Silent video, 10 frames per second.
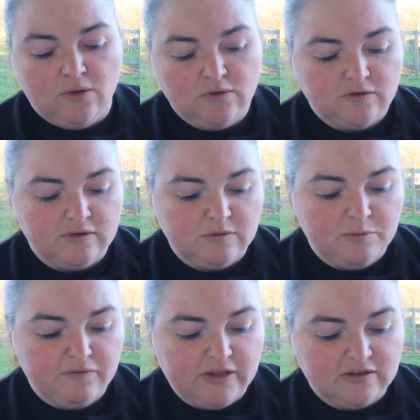also as a
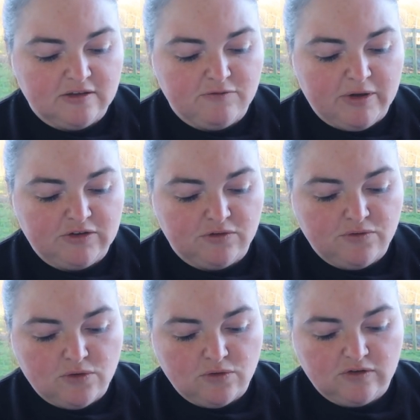preventative measure
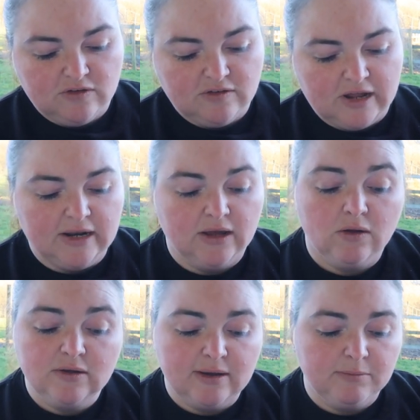for horses
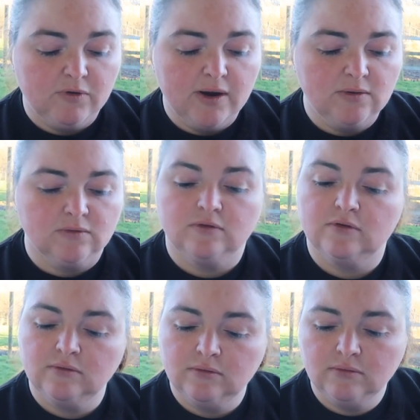standing on damp
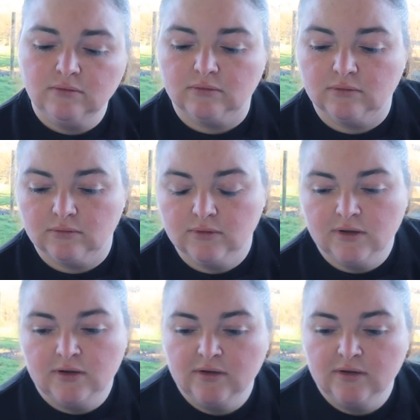ground. Ooh.